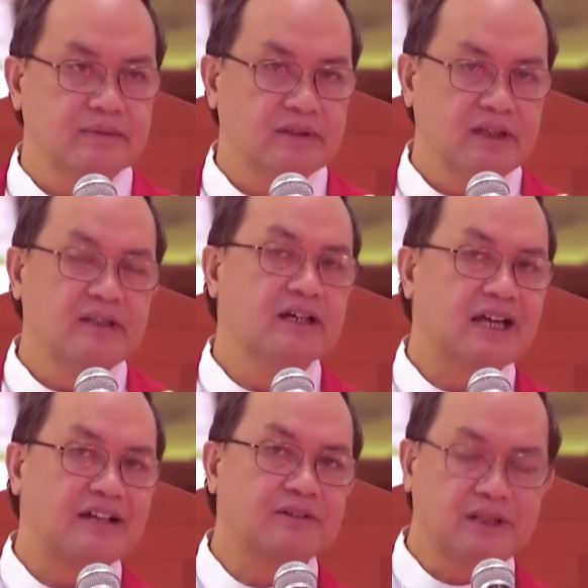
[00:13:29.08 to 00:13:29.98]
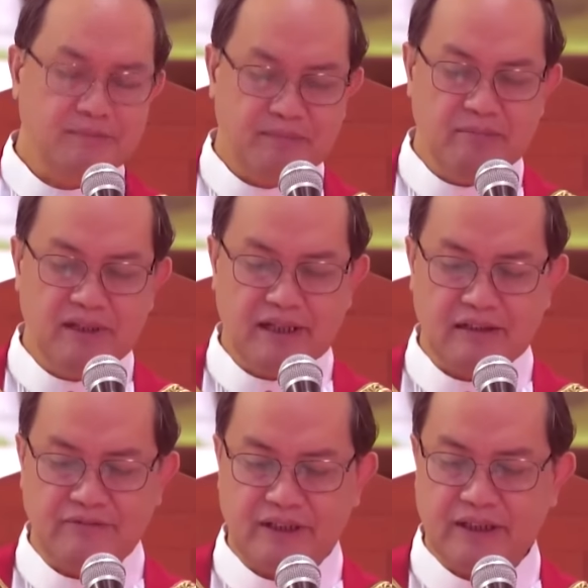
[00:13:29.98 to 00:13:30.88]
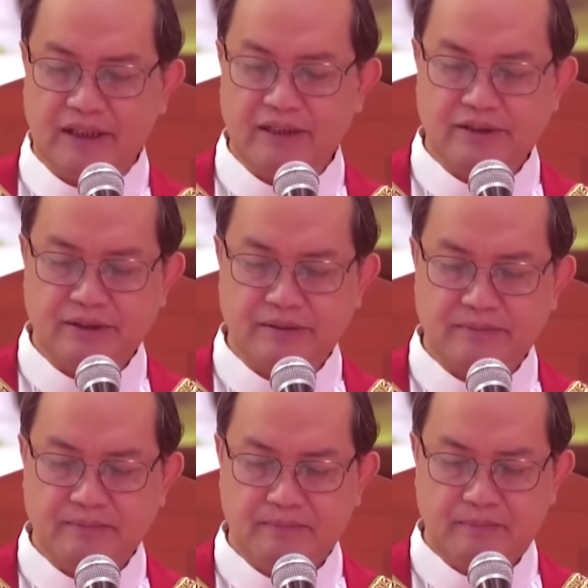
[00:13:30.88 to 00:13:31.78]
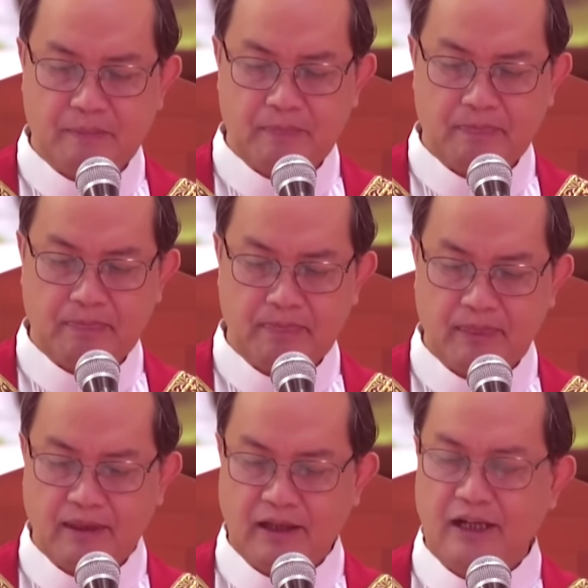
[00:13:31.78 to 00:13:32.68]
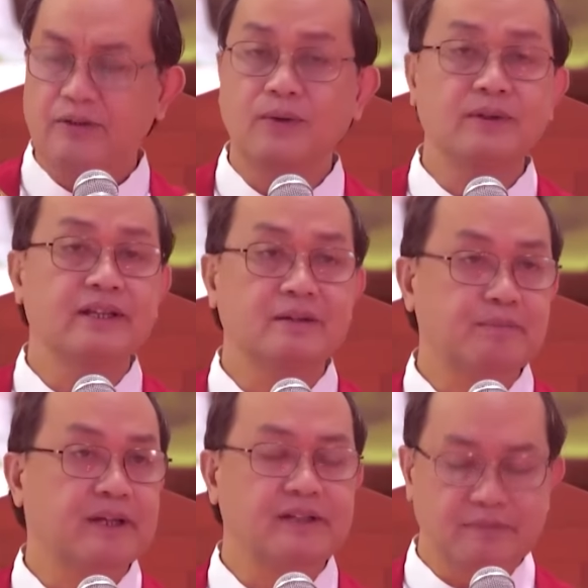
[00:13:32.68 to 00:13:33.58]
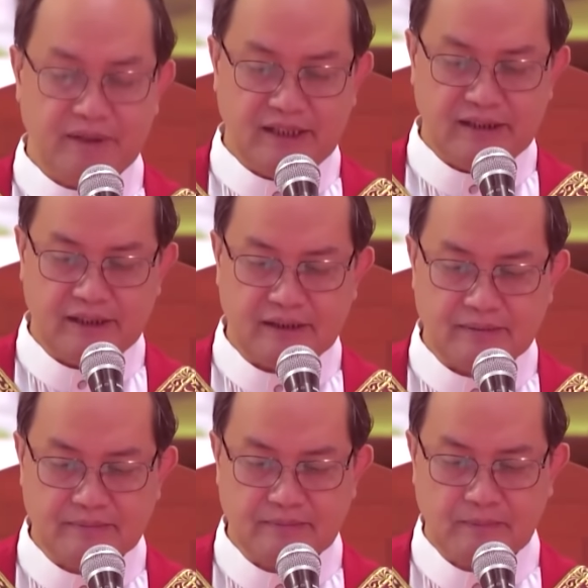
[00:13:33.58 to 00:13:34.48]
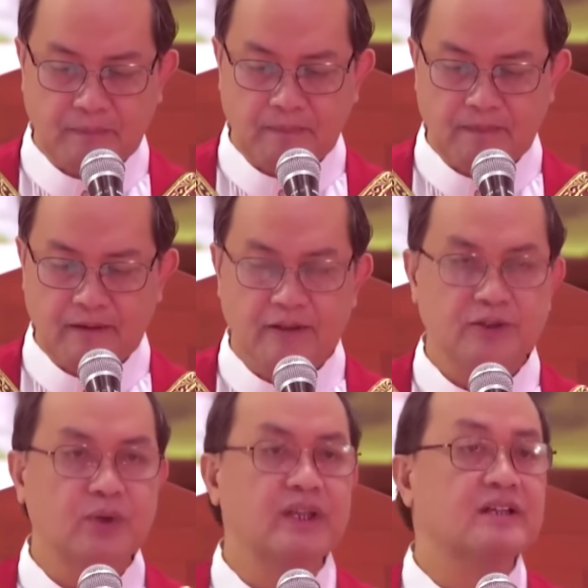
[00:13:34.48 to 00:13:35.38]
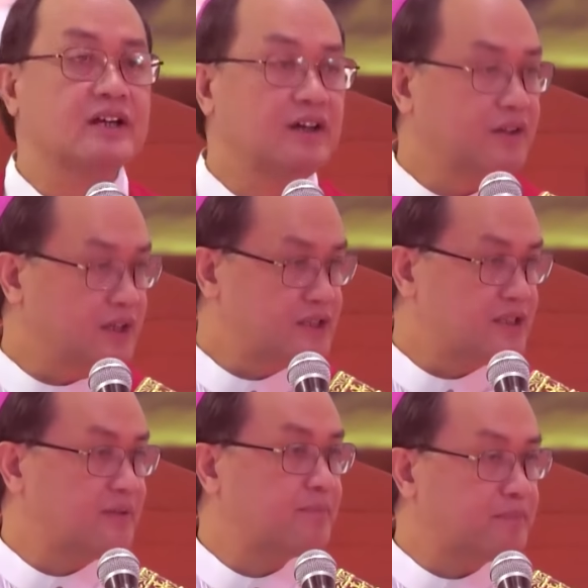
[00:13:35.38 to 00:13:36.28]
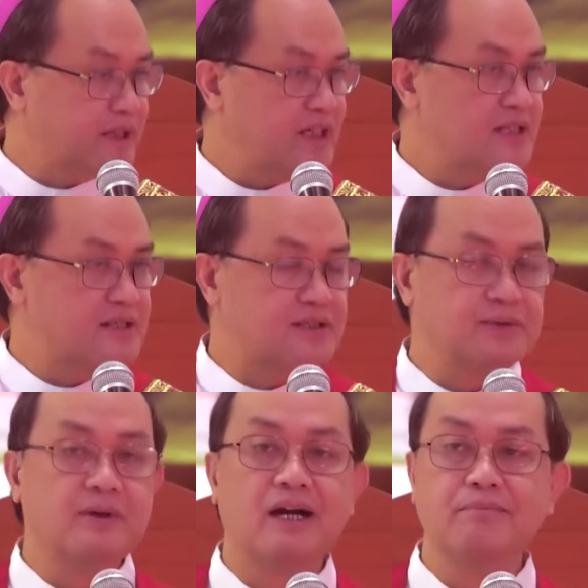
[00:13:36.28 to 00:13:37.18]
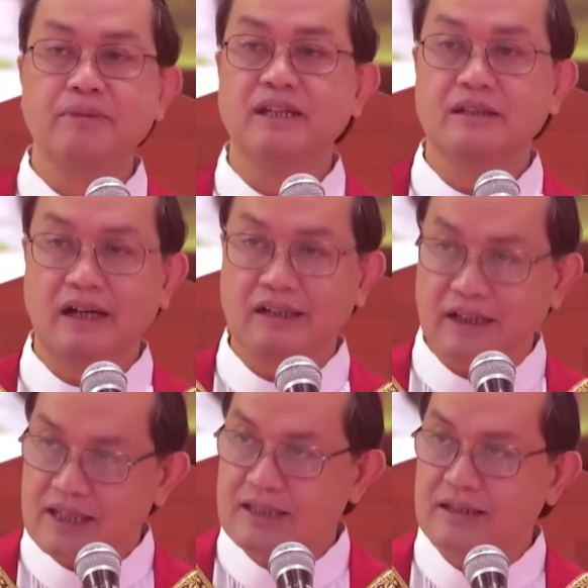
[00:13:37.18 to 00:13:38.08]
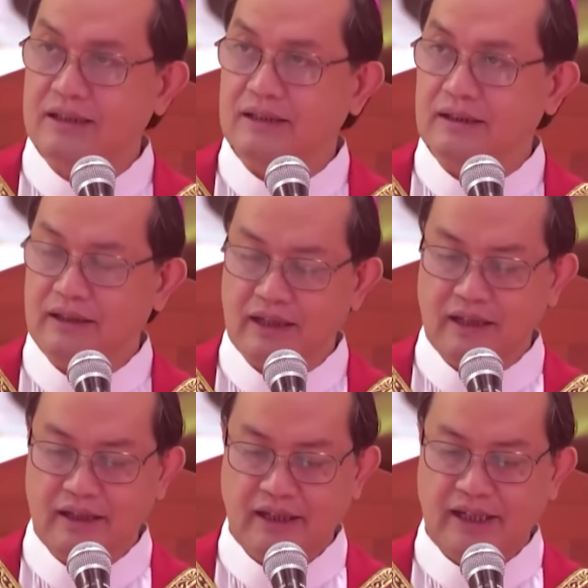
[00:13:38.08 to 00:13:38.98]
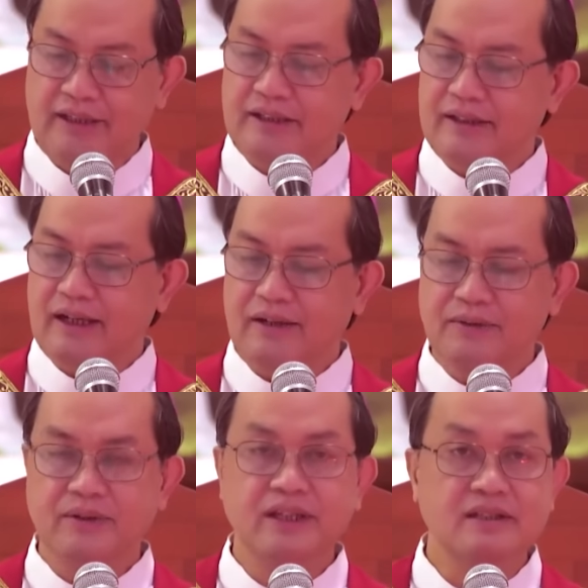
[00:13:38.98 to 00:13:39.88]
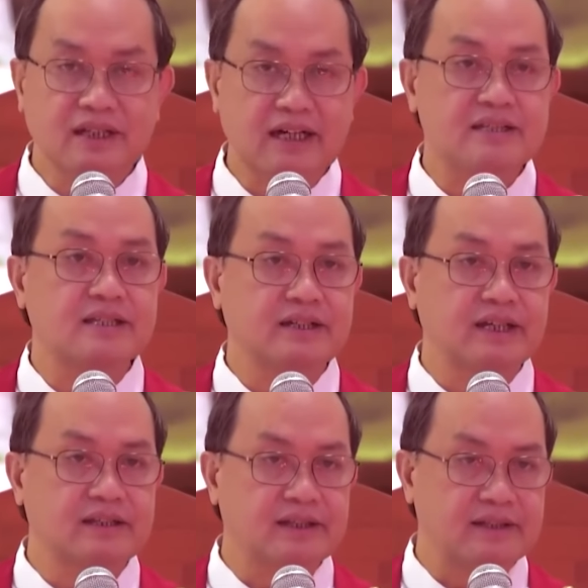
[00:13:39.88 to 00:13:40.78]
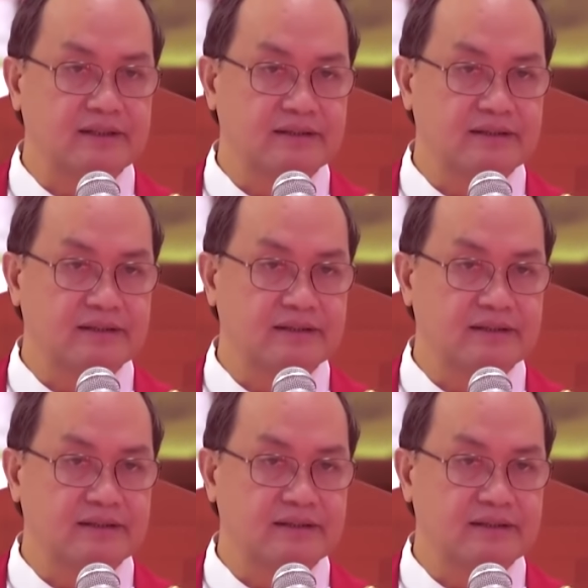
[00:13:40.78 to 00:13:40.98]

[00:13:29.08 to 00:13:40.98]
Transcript: in the Catholic Biblical Federation, are holding a prayer meeting to encourage the priests who have been arrested and are now incarcerated.